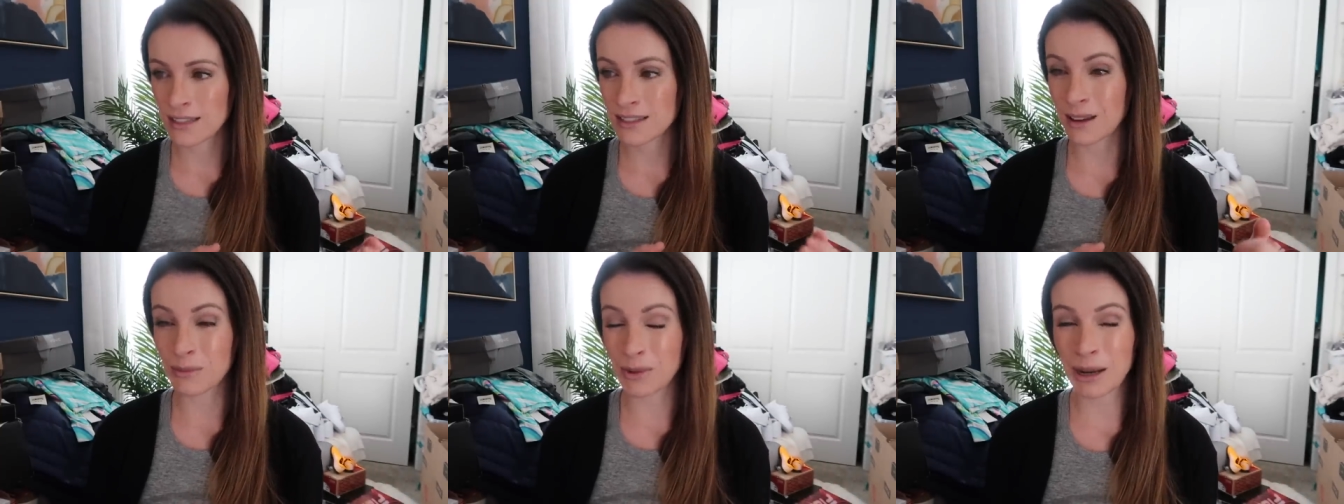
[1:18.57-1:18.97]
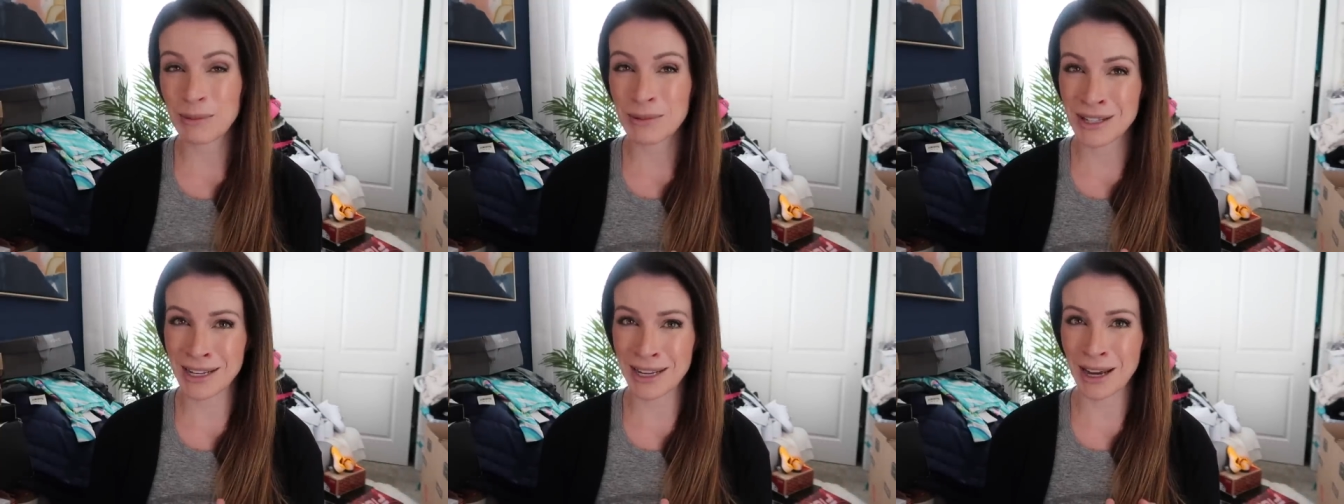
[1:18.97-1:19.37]

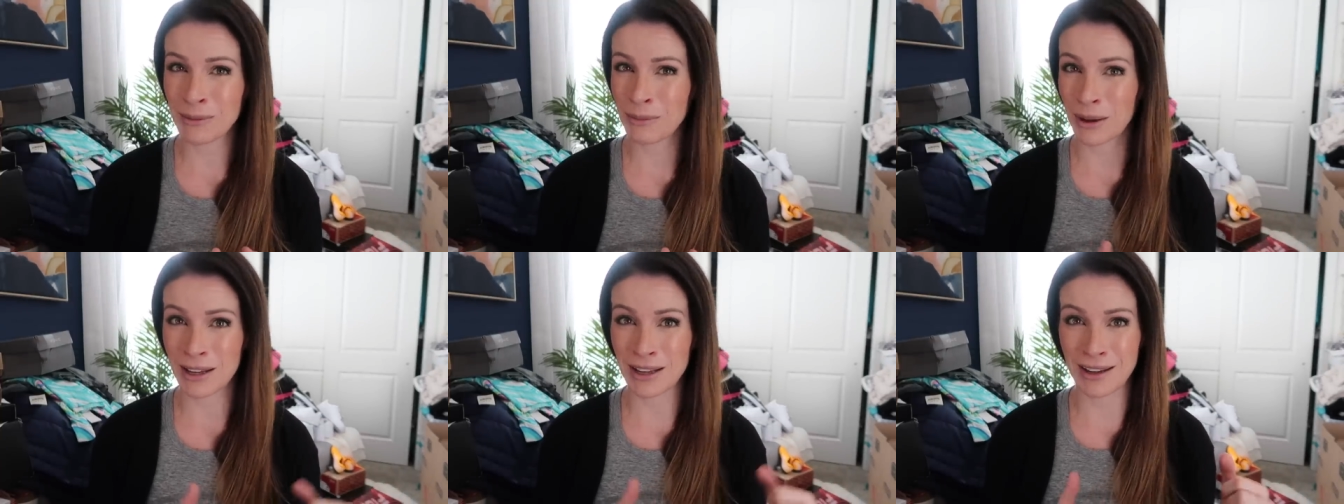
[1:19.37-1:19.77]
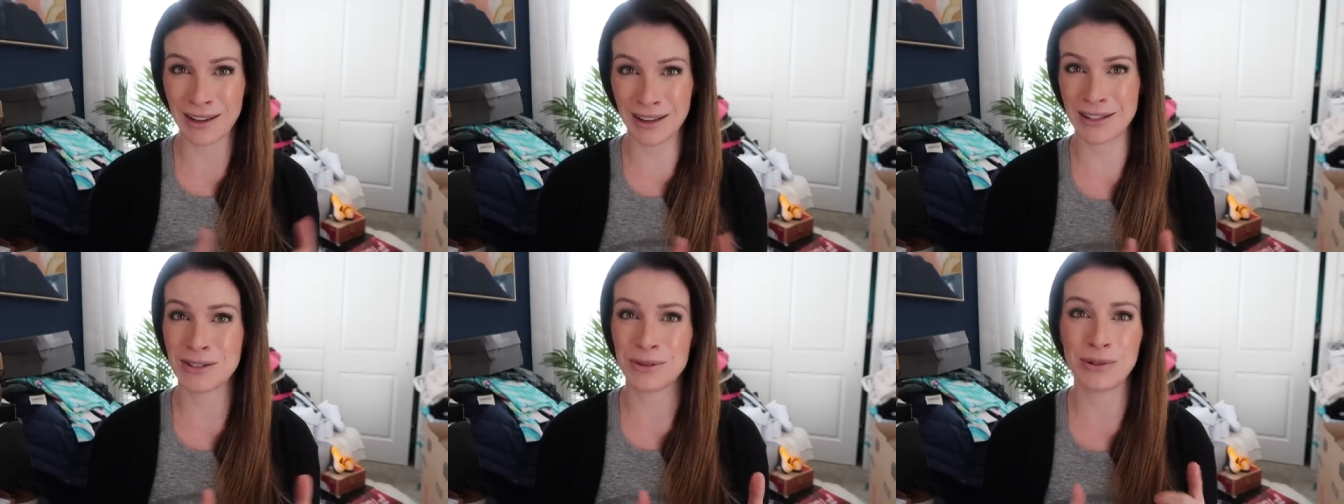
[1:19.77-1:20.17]
Sometimes they come
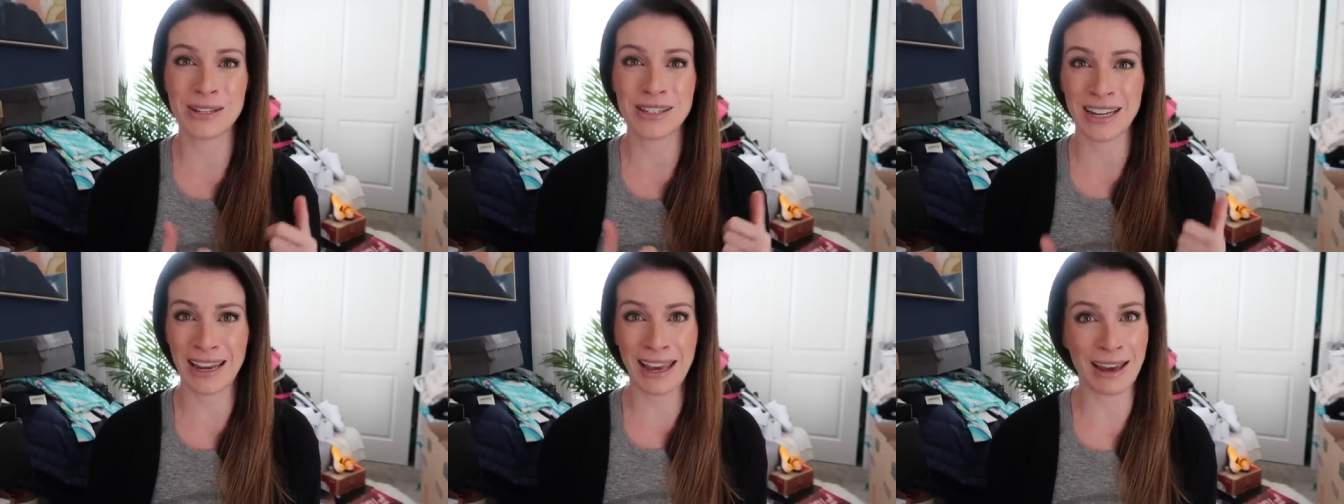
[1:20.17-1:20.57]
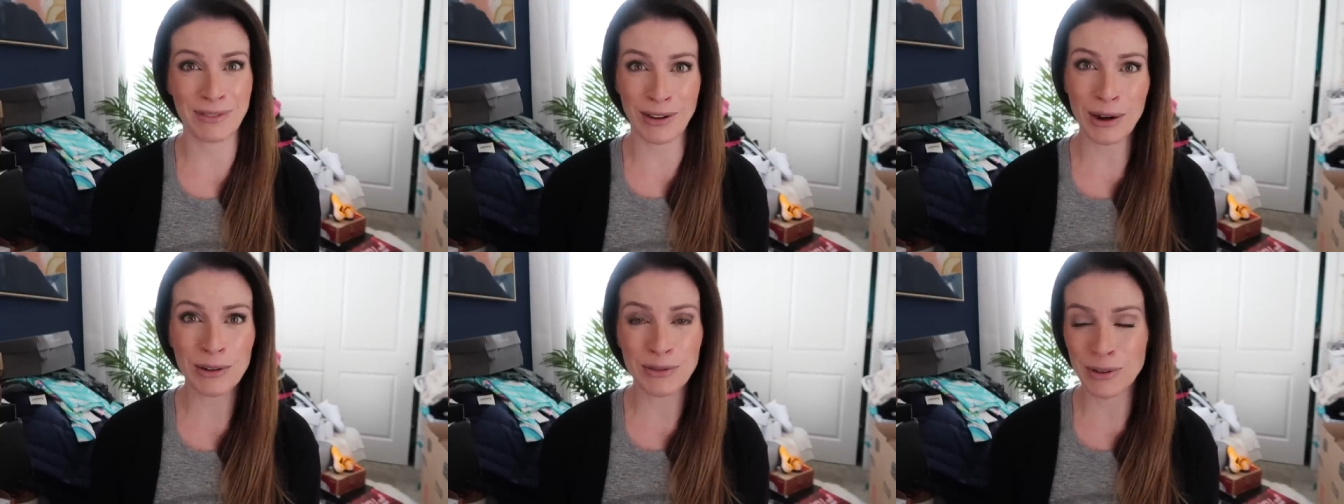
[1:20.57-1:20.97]
as soon as like a half
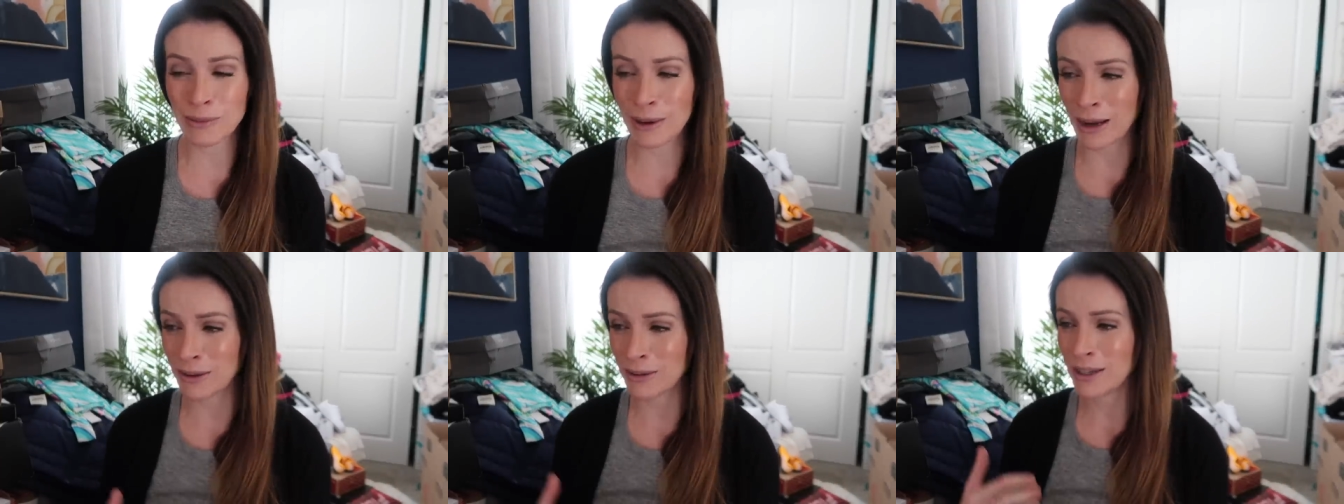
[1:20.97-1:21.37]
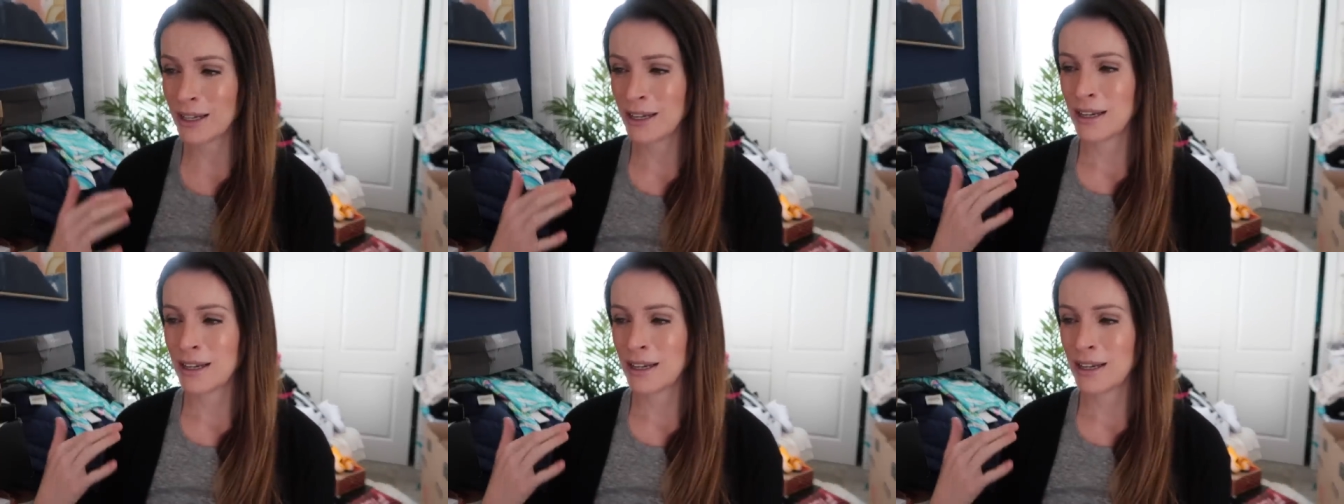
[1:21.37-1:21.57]
hour from now.